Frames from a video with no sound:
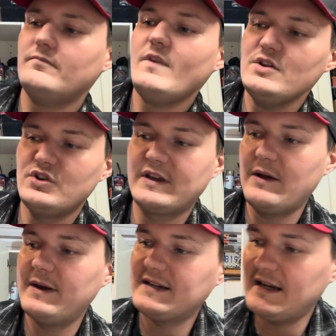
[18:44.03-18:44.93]
still can't
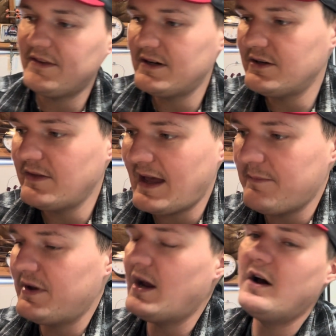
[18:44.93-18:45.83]
wait to get out there and do that.
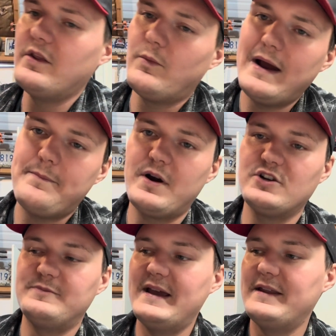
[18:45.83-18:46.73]
But the white
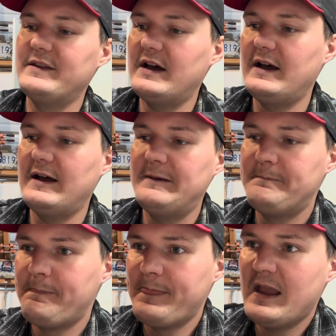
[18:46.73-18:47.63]
perch, man,
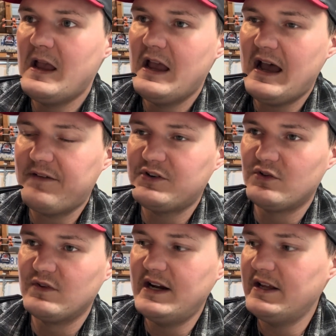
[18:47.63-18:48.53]
after
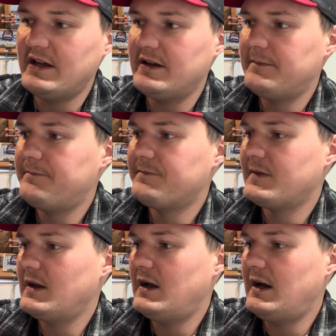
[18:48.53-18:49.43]
Rita,
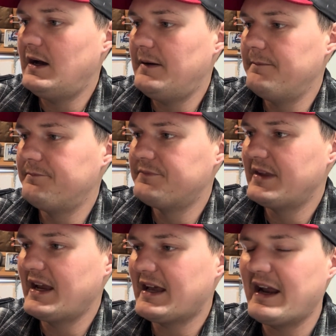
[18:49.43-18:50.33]

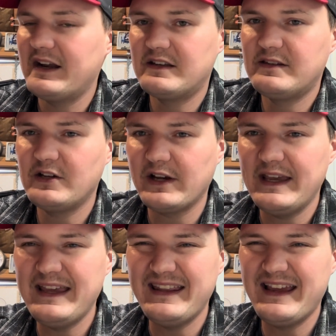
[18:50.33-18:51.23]
they kind of took a
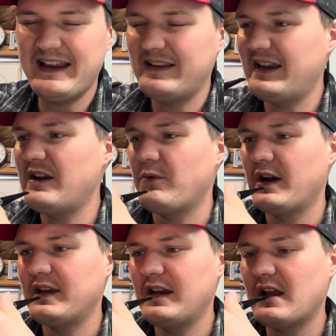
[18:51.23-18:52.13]
hit. They
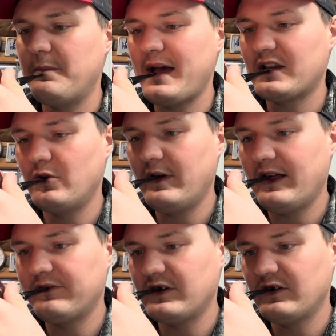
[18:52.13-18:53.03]
didn't come back too well
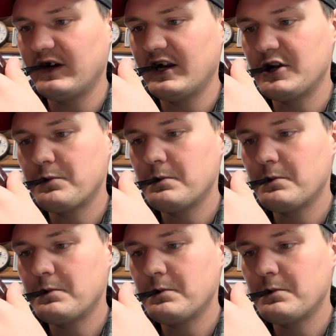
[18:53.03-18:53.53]
after Rita,